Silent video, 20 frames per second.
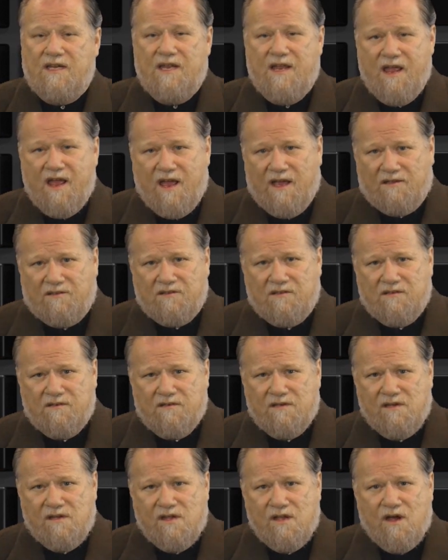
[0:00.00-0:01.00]
Yes,
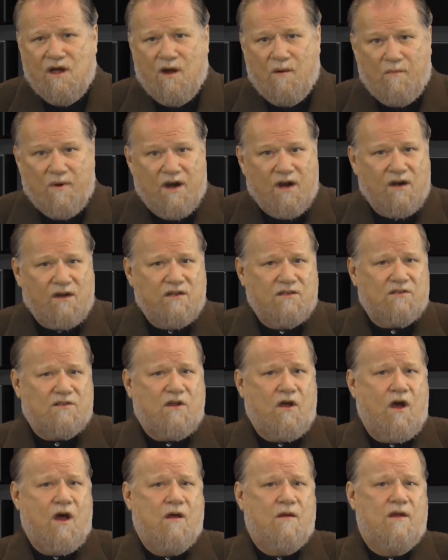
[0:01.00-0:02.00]
America's
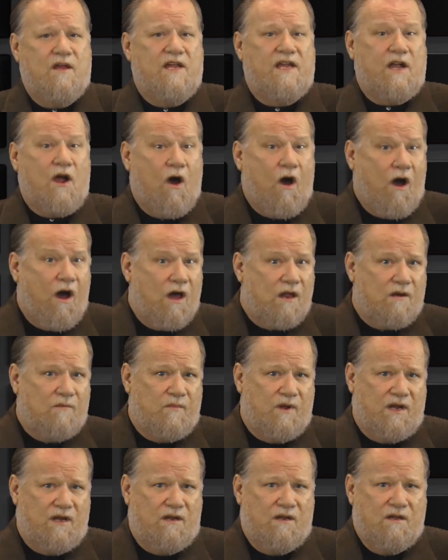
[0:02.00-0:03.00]

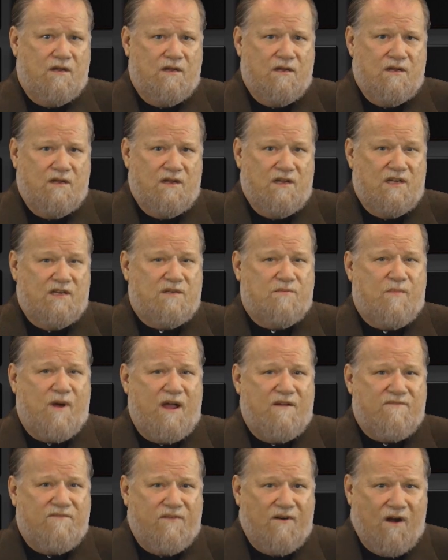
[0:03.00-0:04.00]
economy is
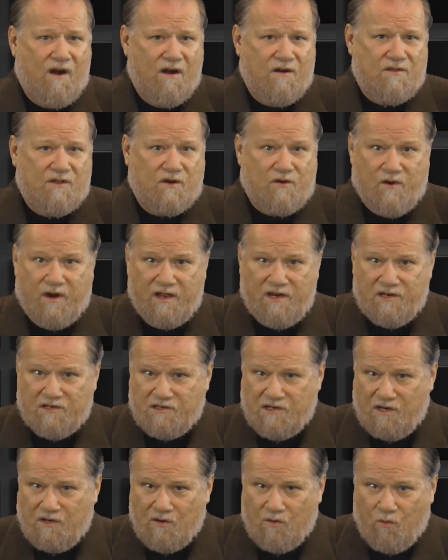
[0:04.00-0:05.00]
by far the
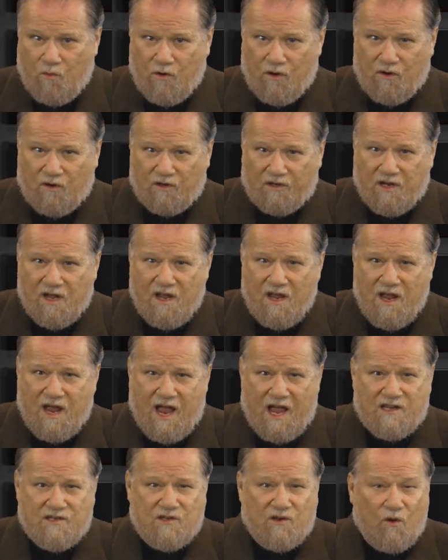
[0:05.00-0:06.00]
greatest in the world,
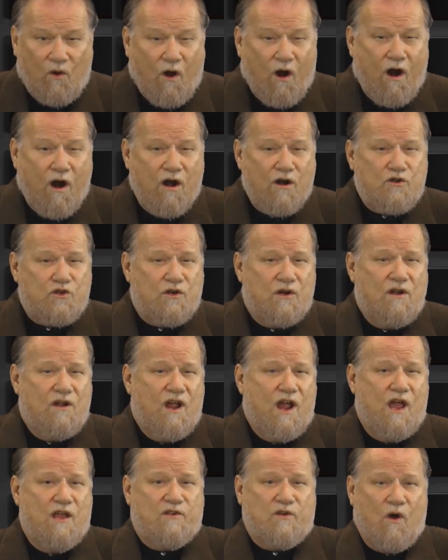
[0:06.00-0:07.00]
as large
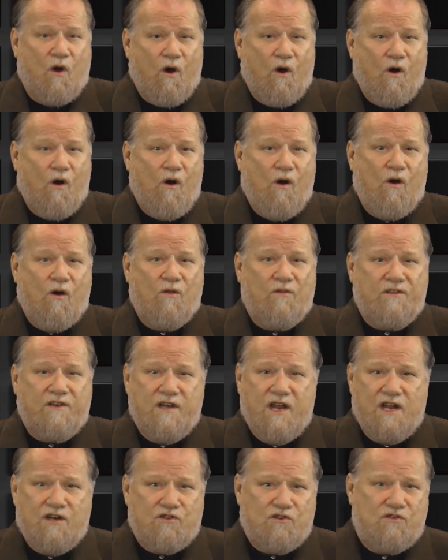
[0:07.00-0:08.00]
as all the
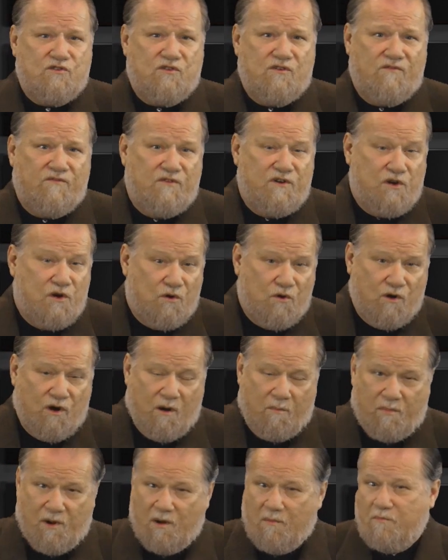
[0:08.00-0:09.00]
nations of
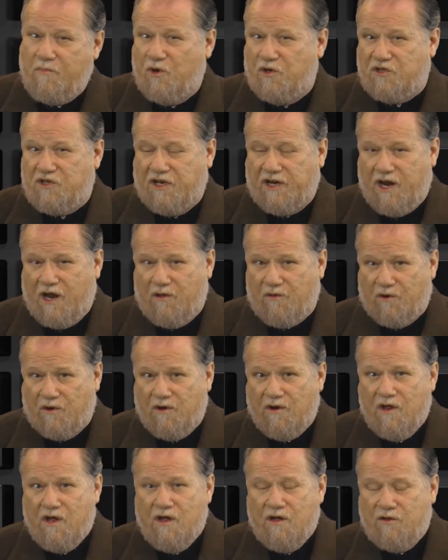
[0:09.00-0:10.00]
Europe put together.
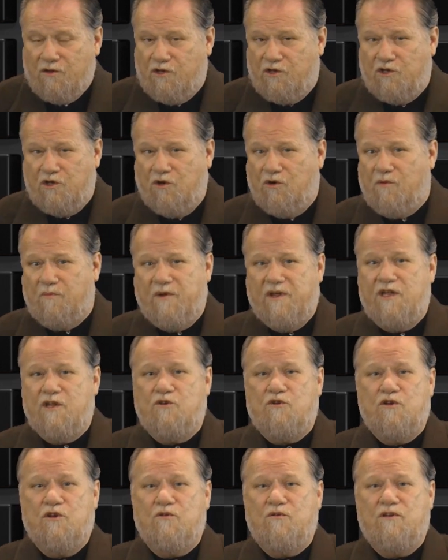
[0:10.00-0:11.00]
The
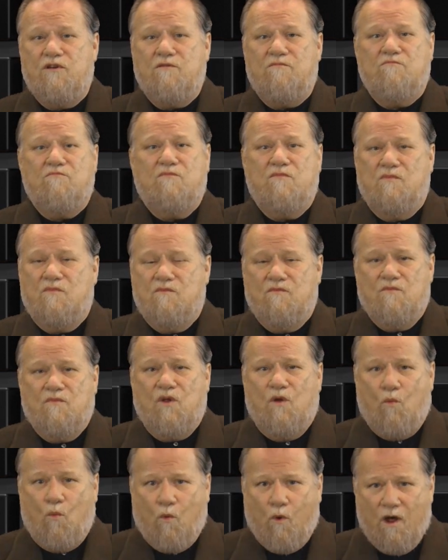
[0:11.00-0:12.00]
European Union,
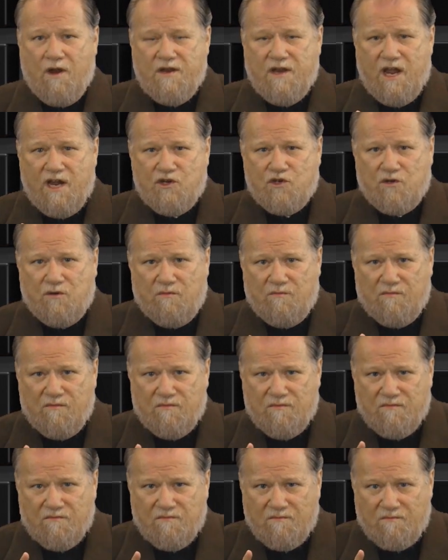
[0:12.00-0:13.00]
one nation,
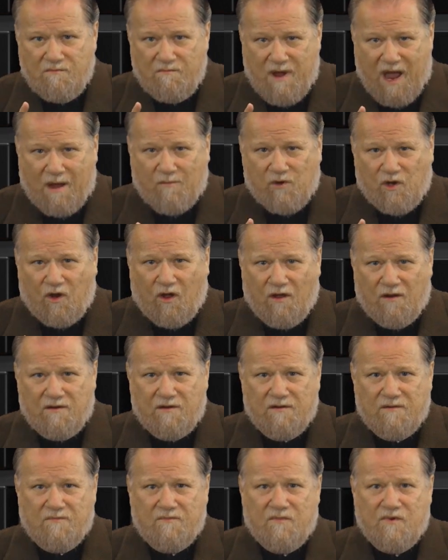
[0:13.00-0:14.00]
Babylon,
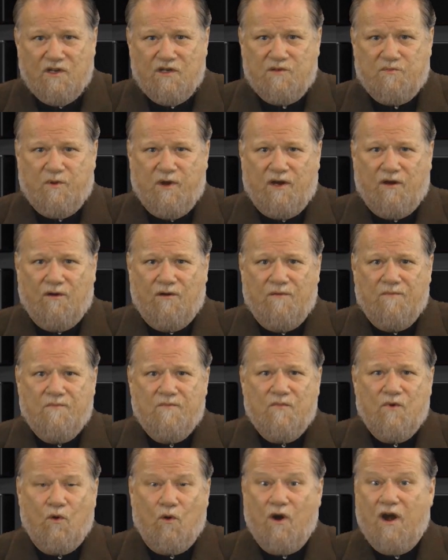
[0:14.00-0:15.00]
is bigger,
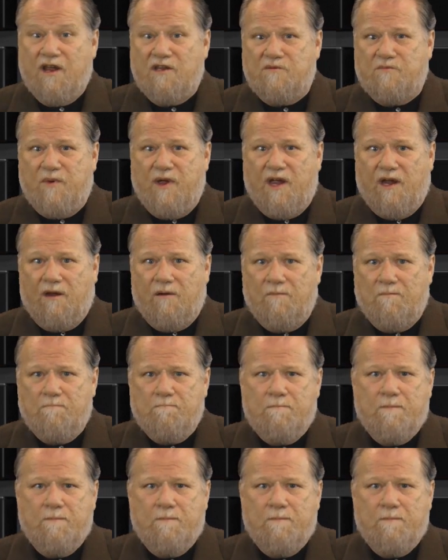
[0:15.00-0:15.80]
or as big.